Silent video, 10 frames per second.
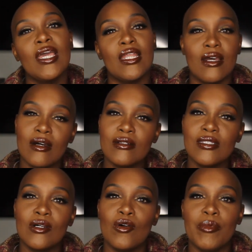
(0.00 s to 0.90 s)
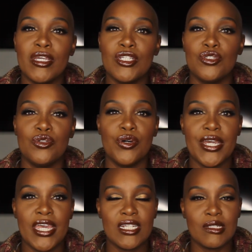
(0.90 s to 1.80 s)
And also make sure you go
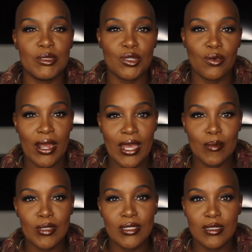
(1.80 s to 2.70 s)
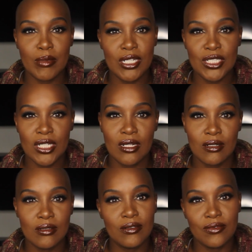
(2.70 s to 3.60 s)
ahead and subscribe to my channel